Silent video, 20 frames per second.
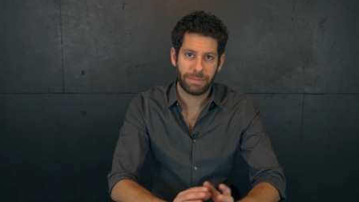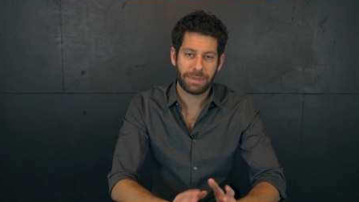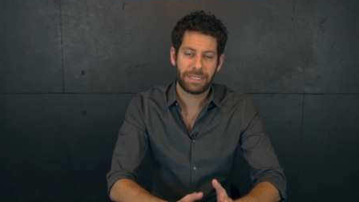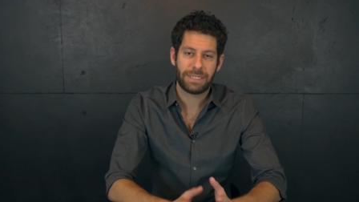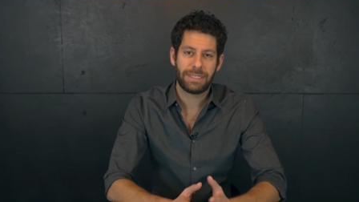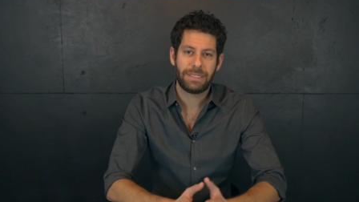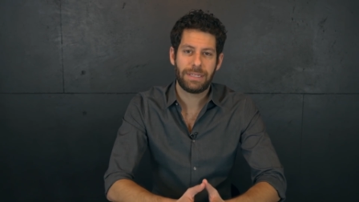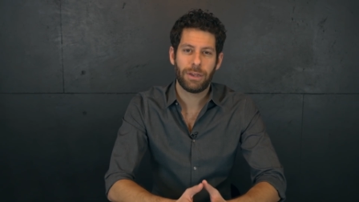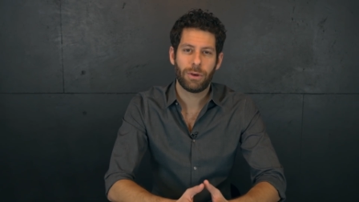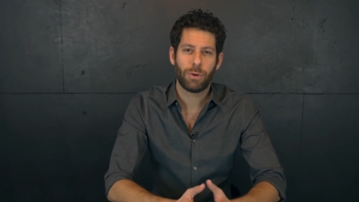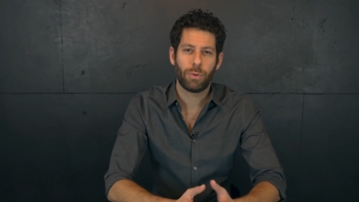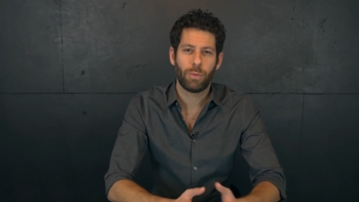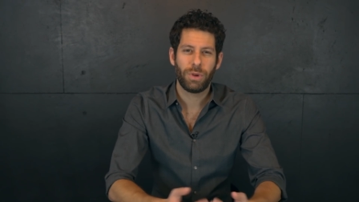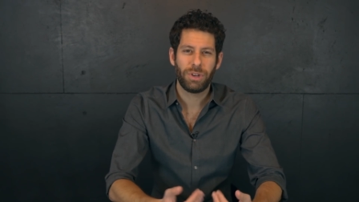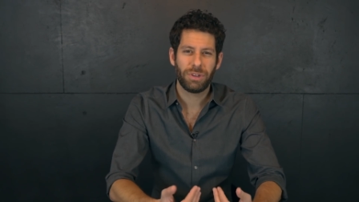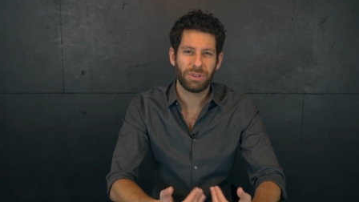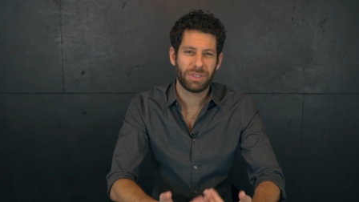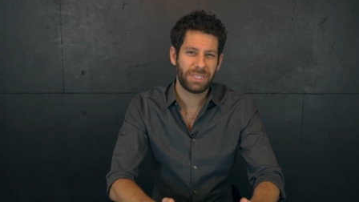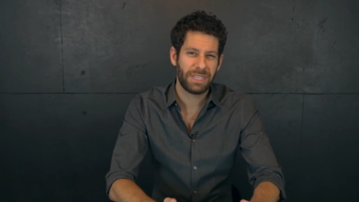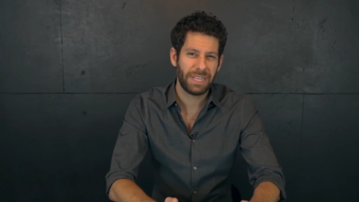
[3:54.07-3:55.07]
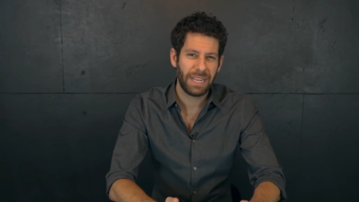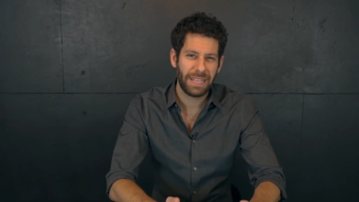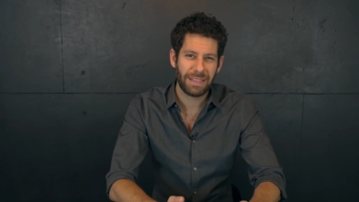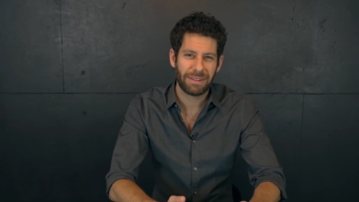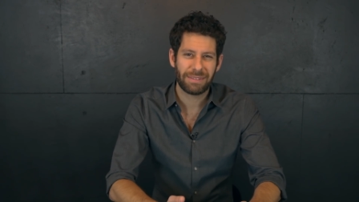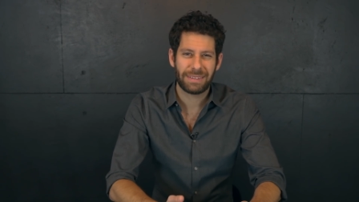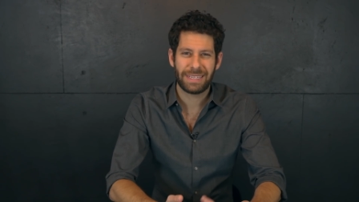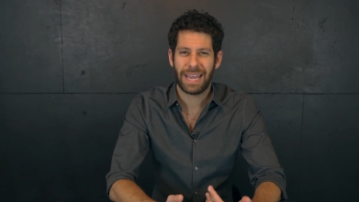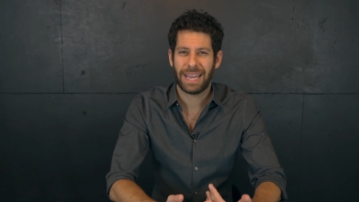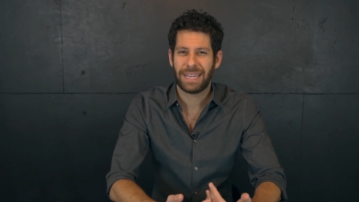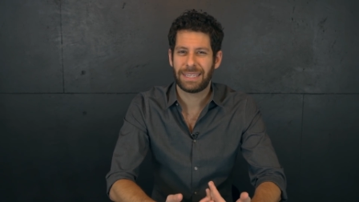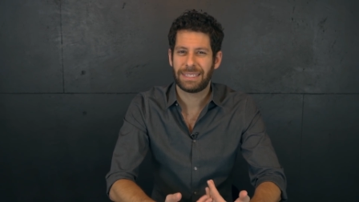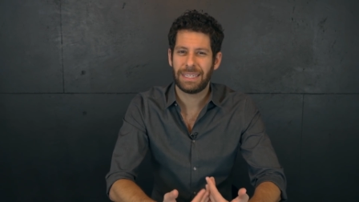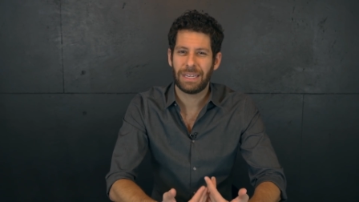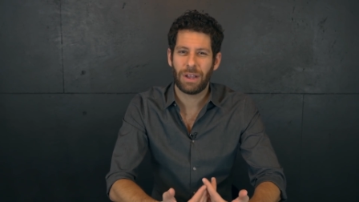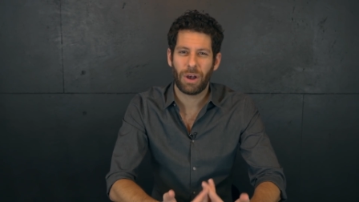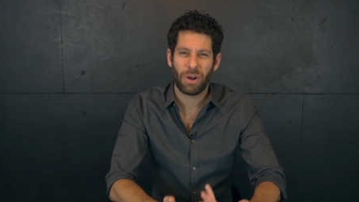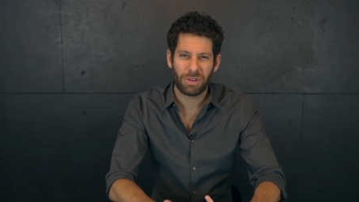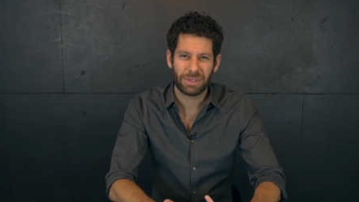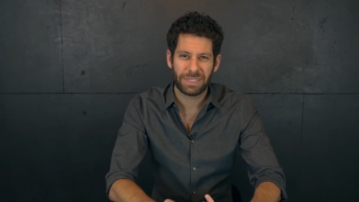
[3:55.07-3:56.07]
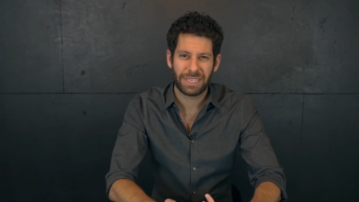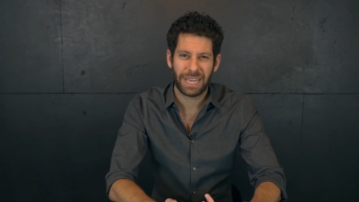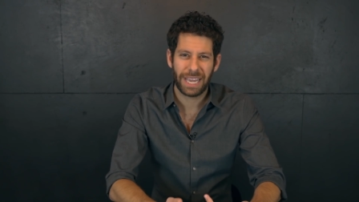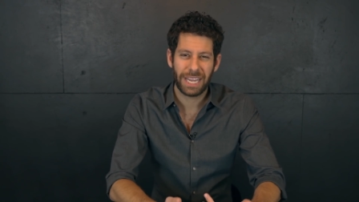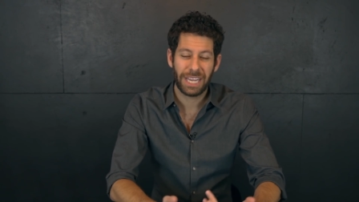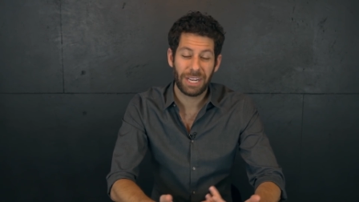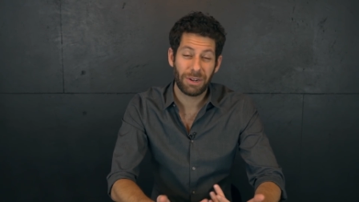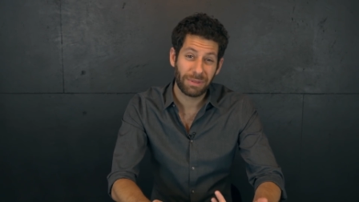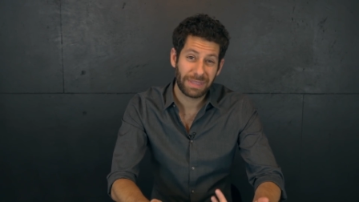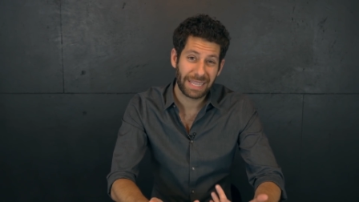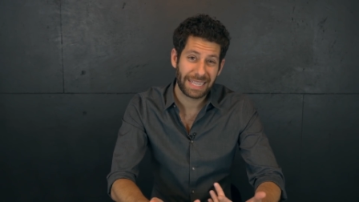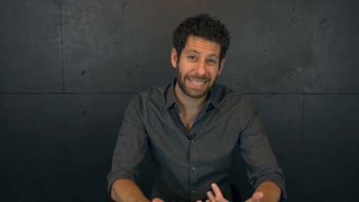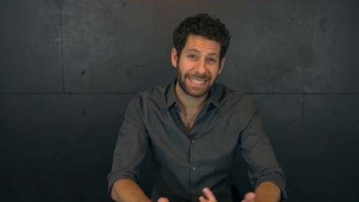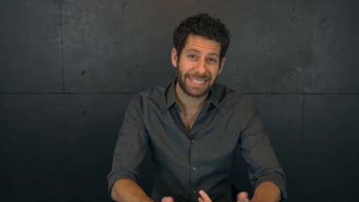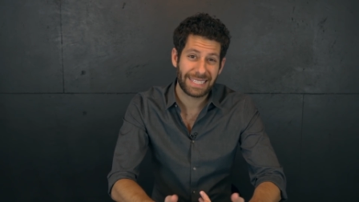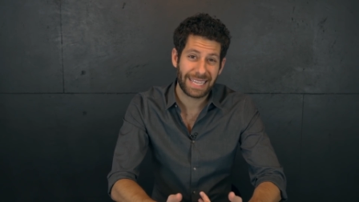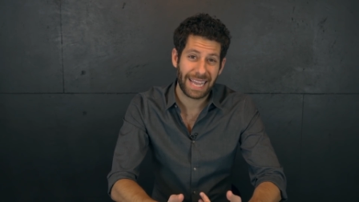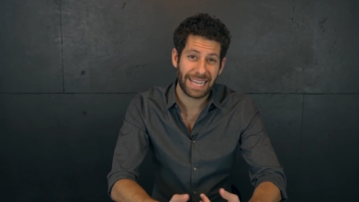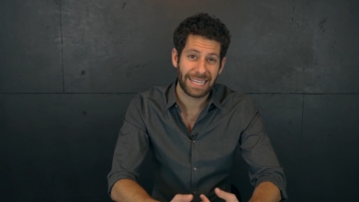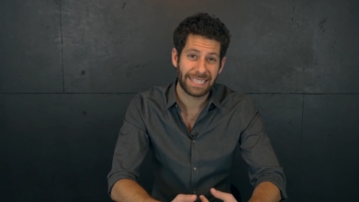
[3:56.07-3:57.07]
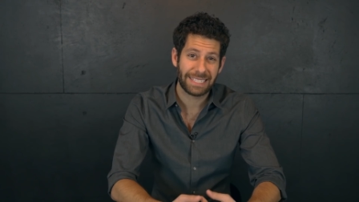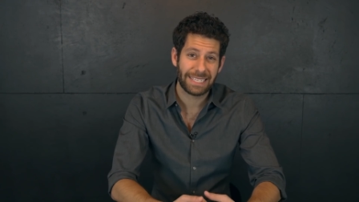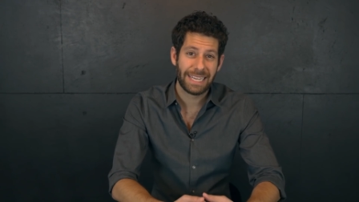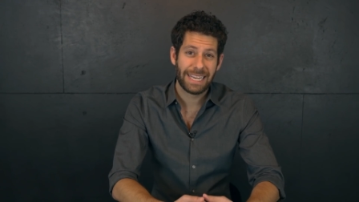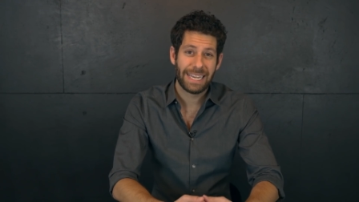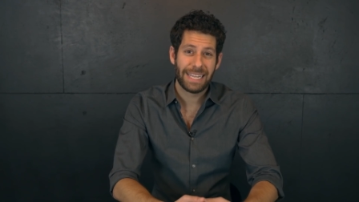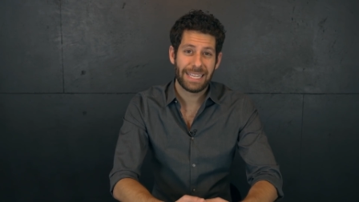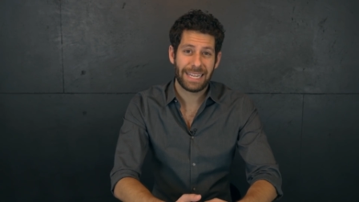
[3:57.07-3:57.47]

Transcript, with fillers: But still, when you're sitting there texting all day, you know what that says?